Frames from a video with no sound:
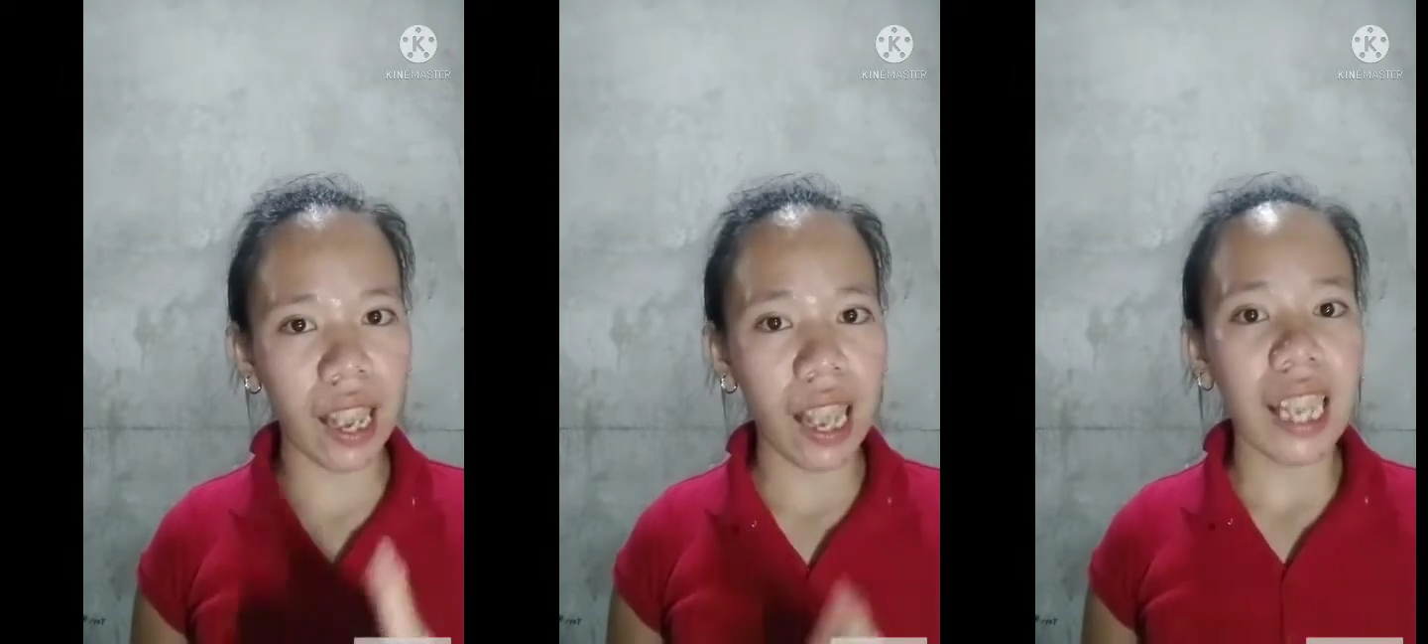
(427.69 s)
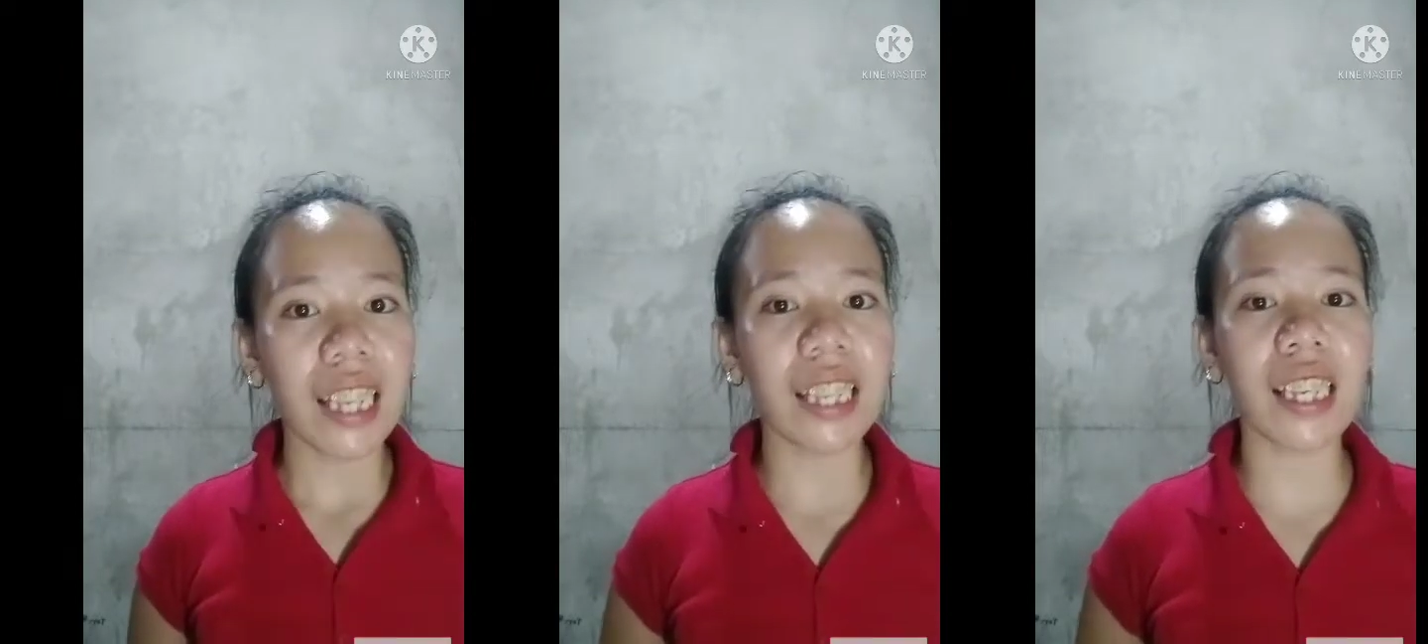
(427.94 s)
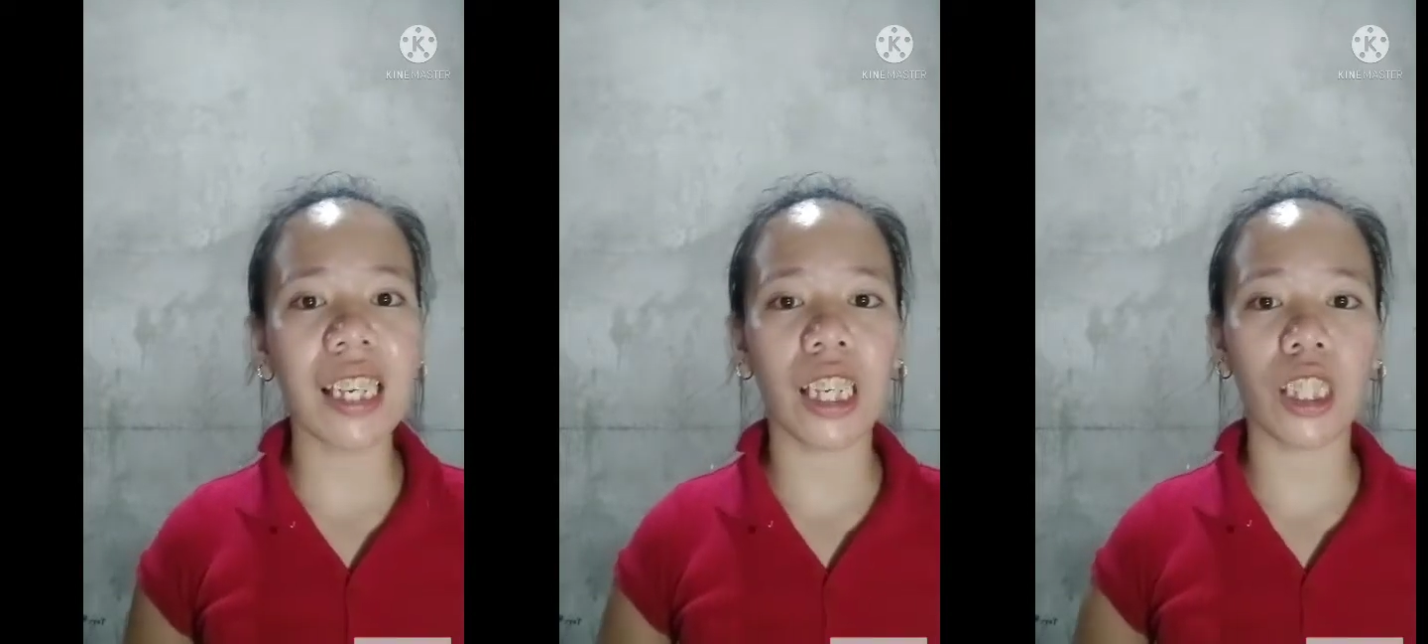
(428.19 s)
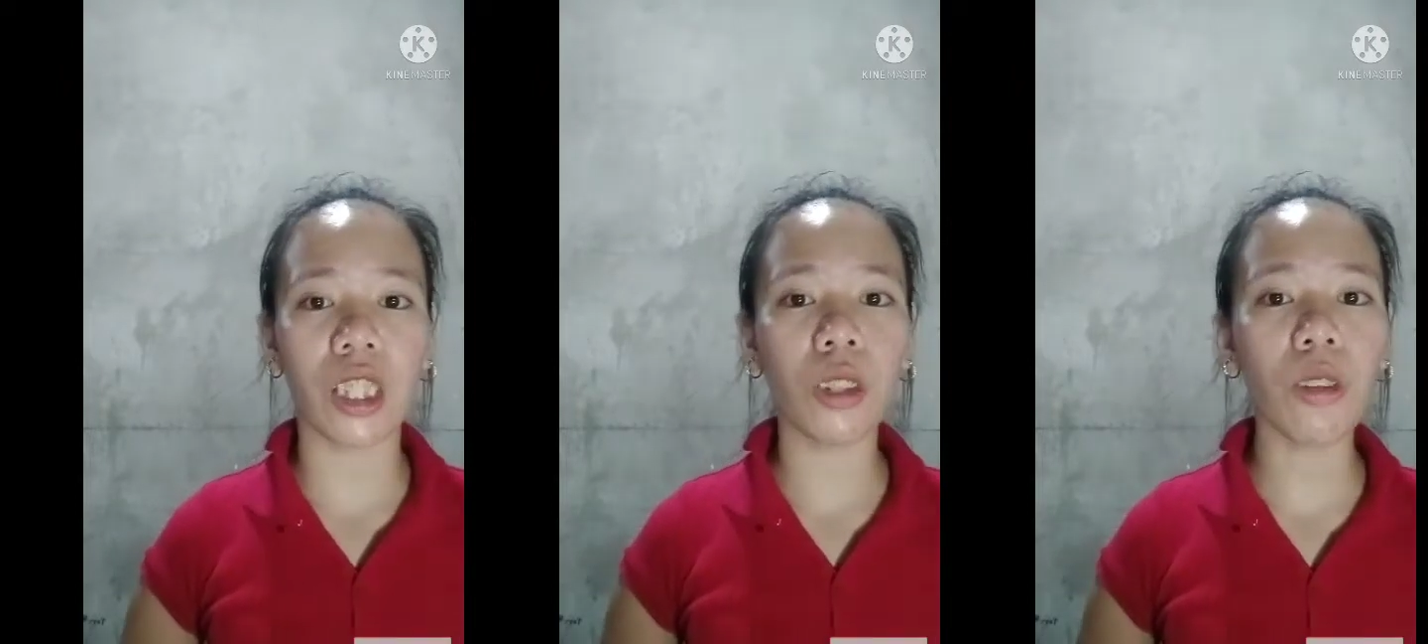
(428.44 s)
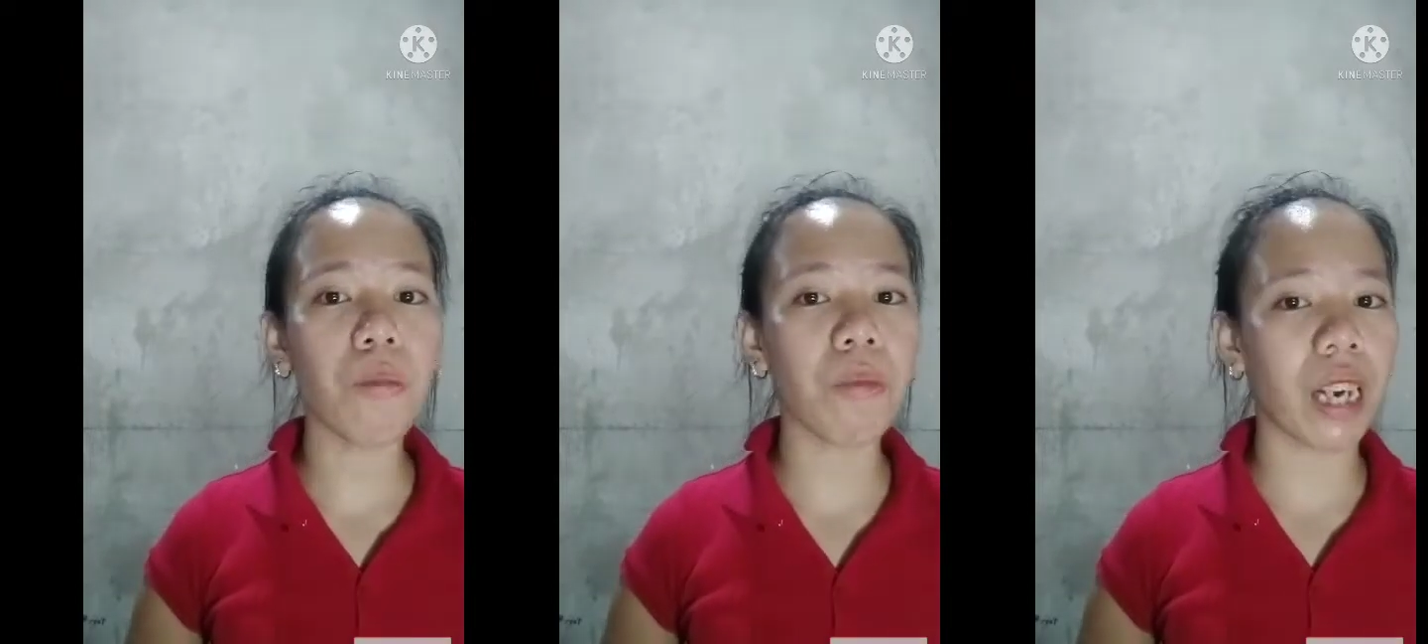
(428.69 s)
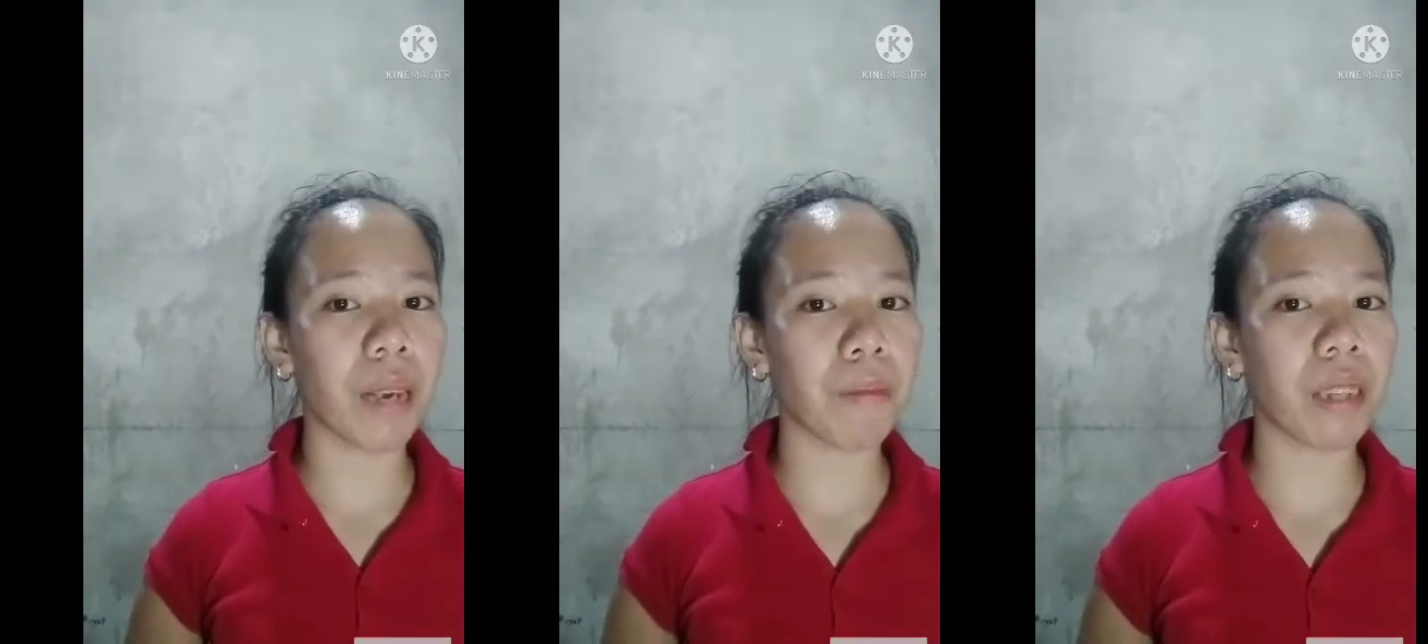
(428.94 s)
then a new prime has